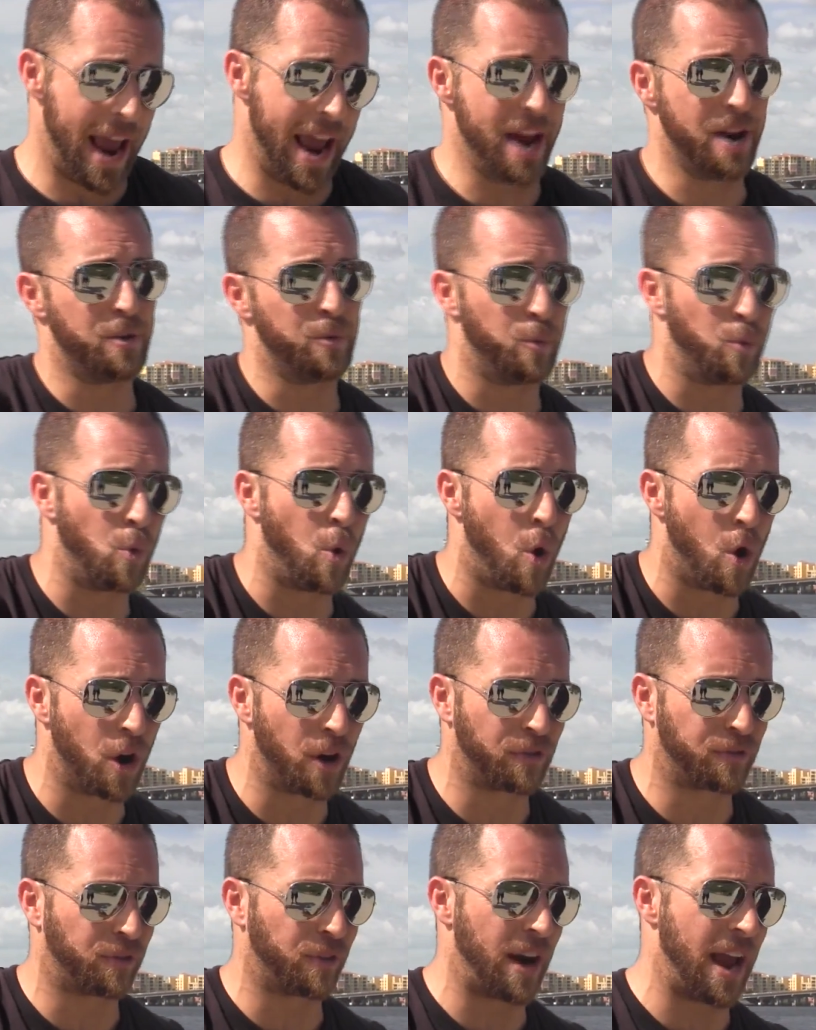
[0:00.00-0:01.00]
end
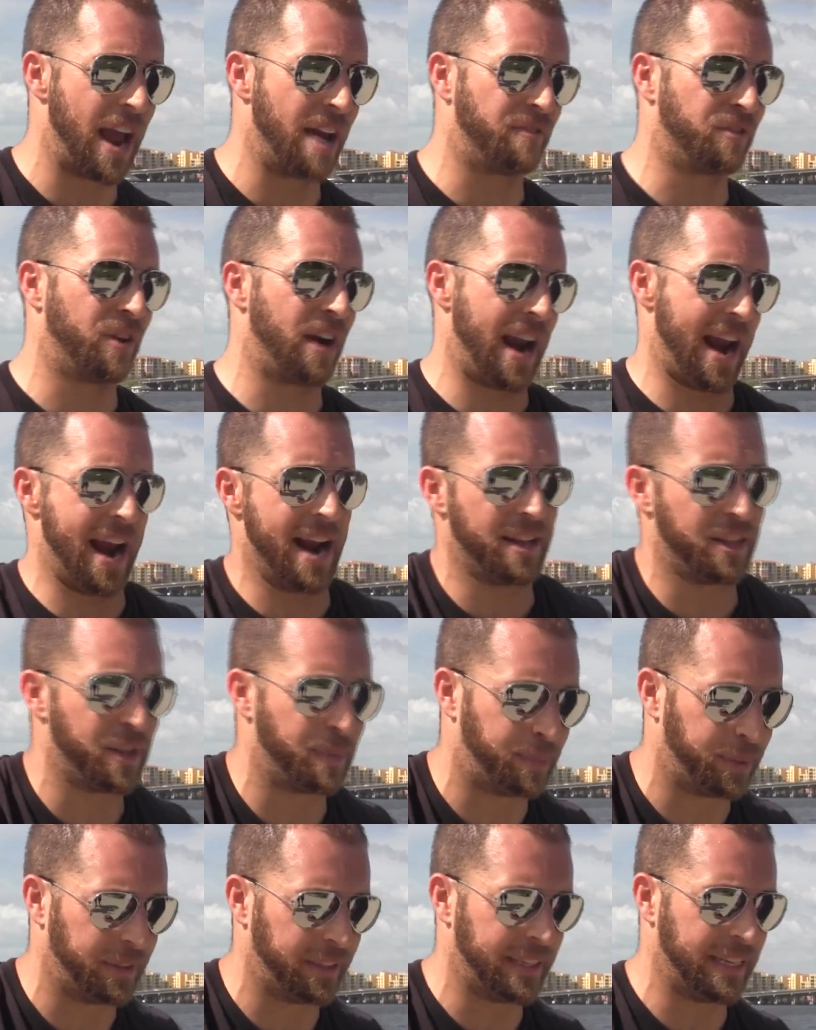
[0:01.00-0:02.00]
war forever and
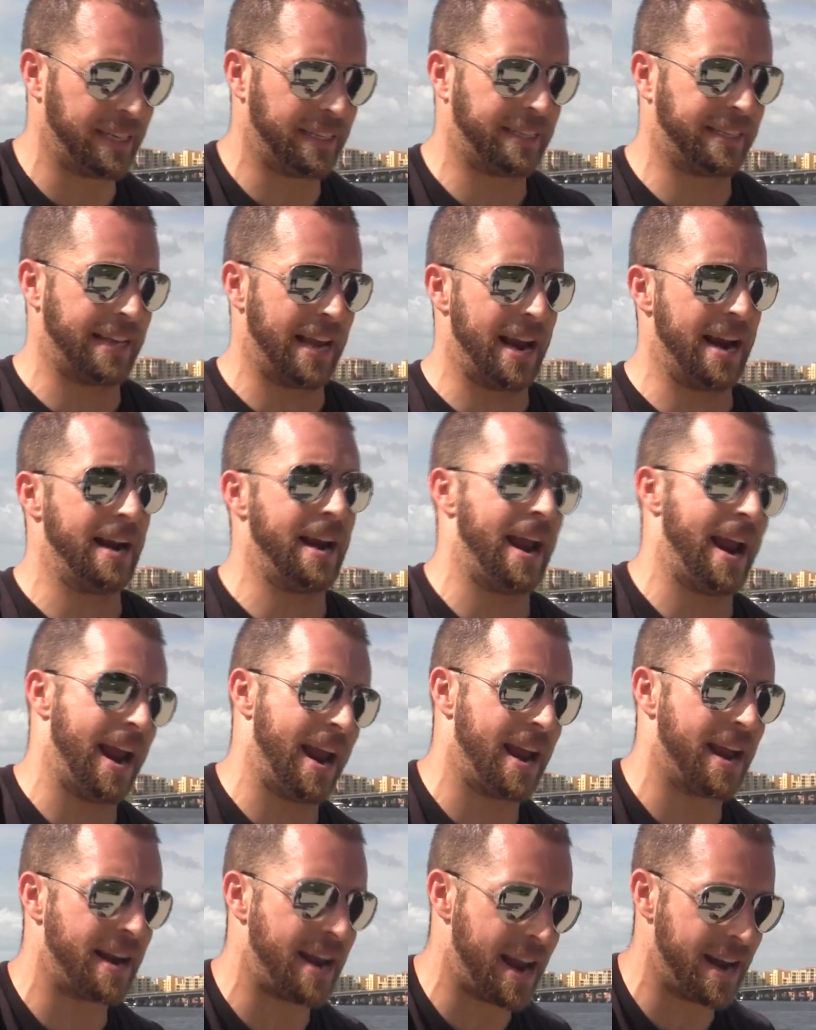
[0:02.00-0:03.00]
the police state
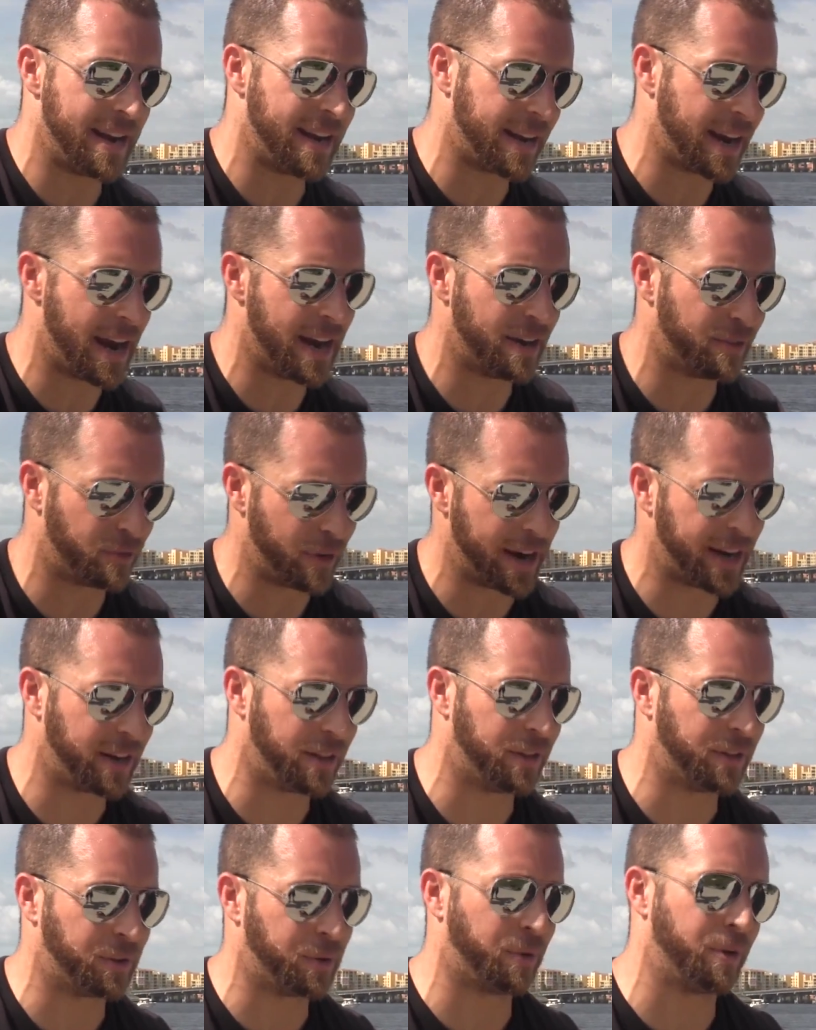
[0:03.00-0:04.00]
and any kind of
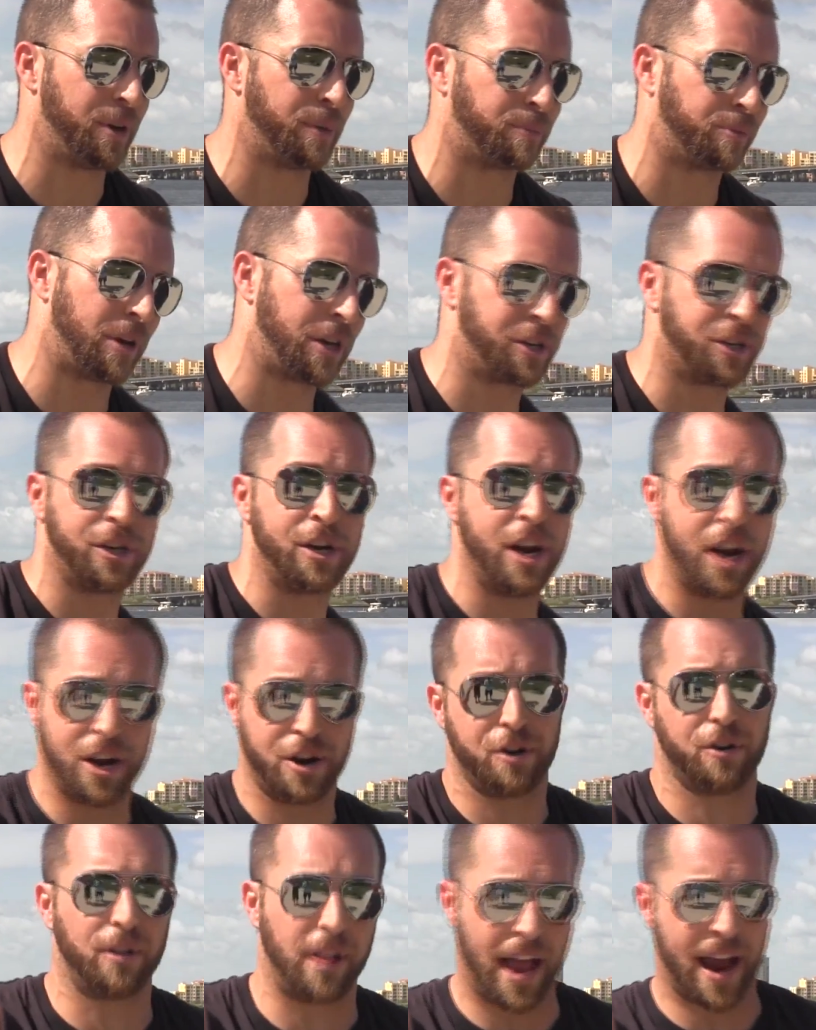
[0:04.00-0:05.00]
regulatory oppression
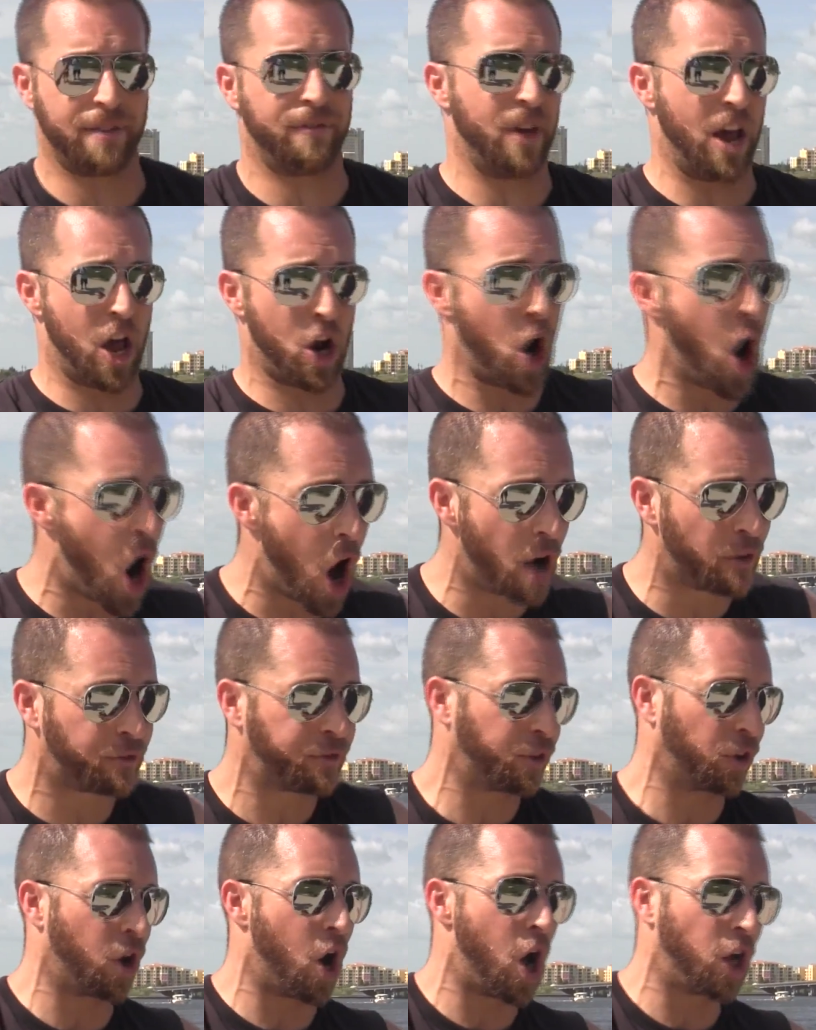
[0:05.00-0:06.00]
in your life at all
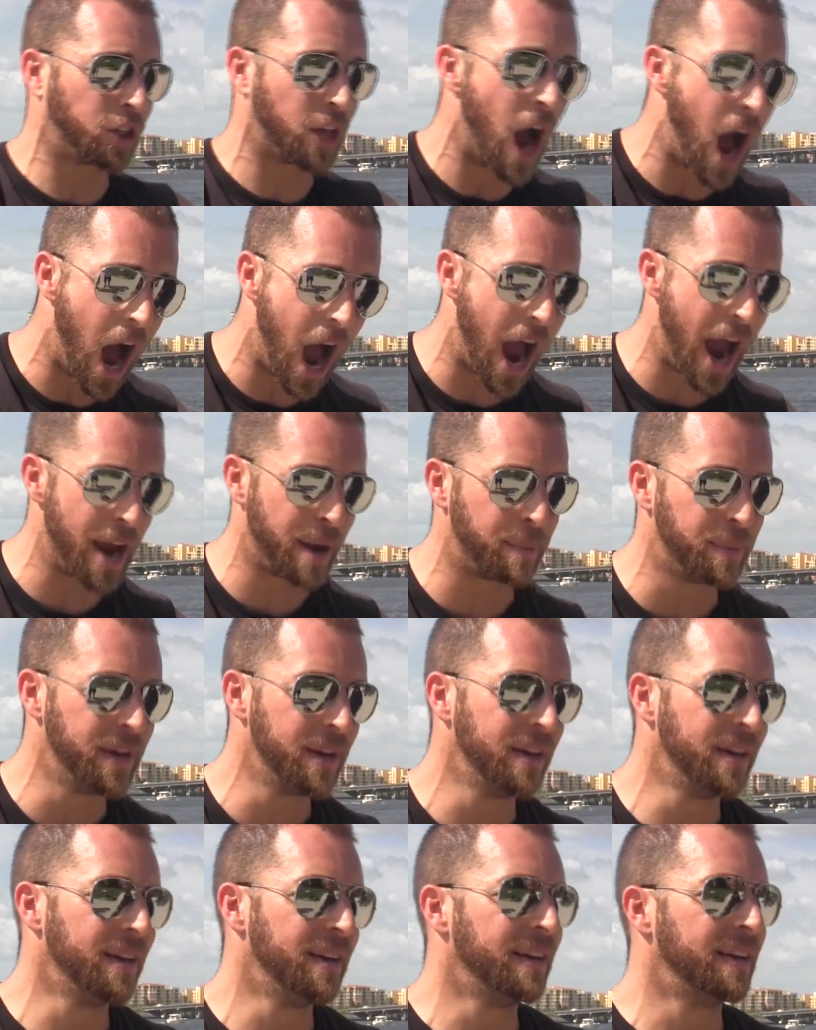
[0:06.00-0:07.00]
for all time,